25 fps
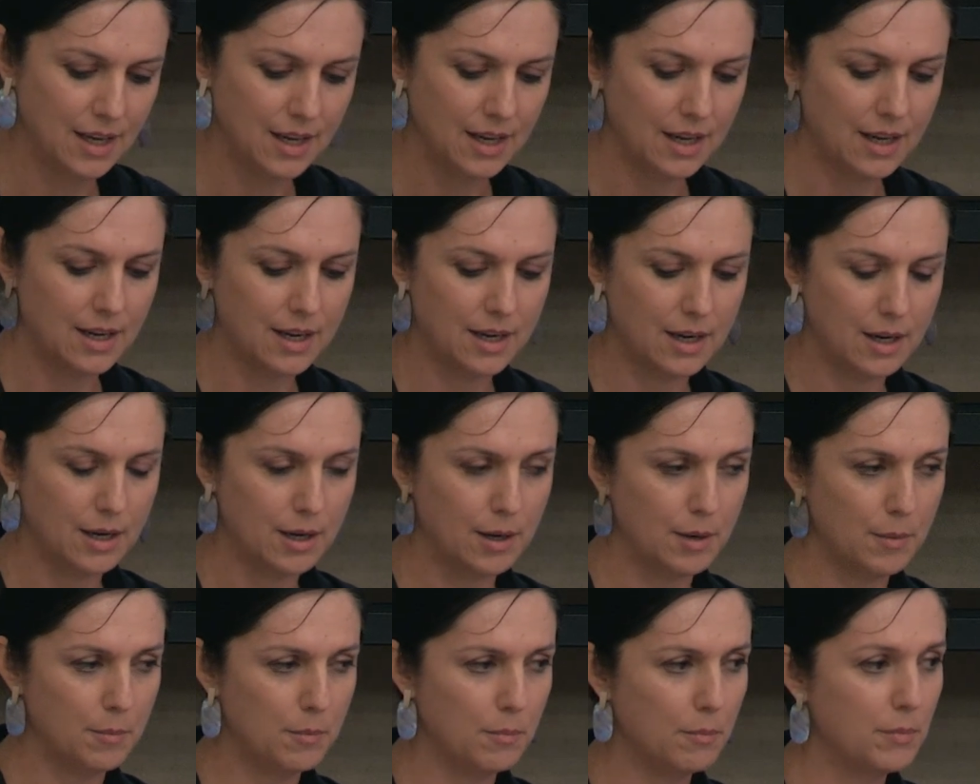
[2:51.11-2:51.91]

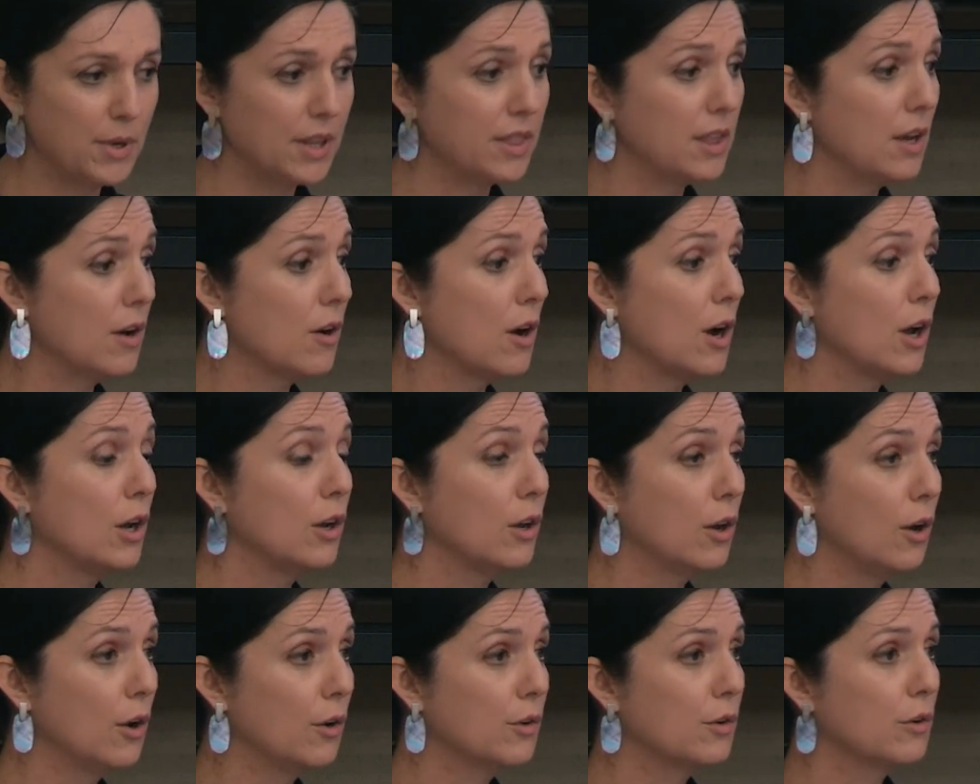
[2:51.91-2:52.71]
But there are a
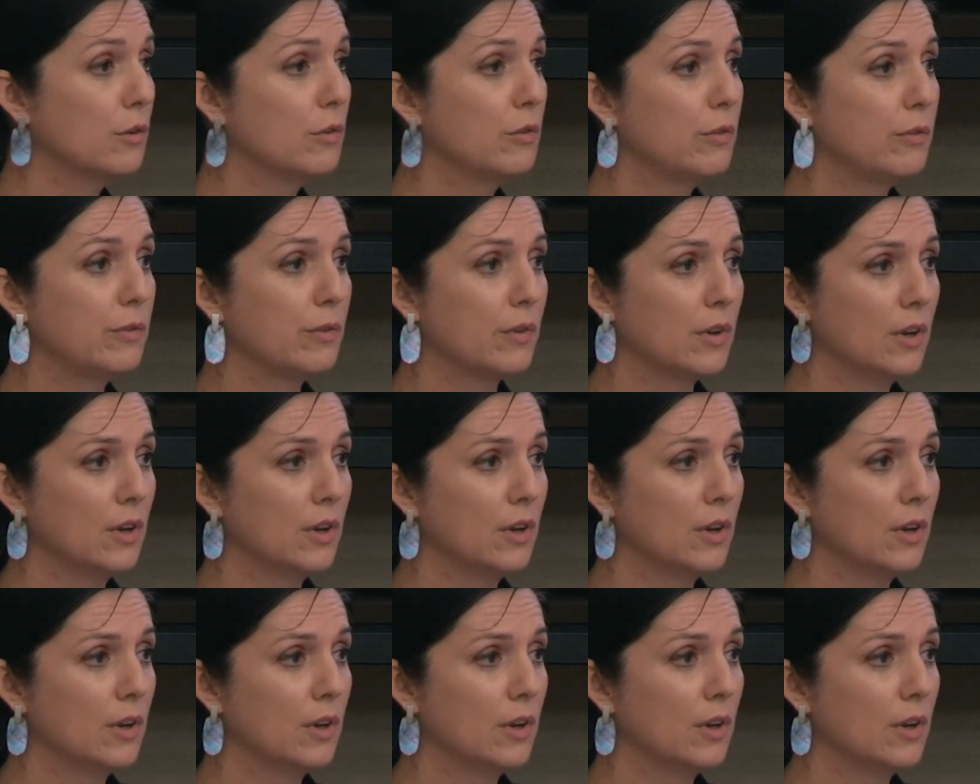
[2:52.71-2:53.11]
lot of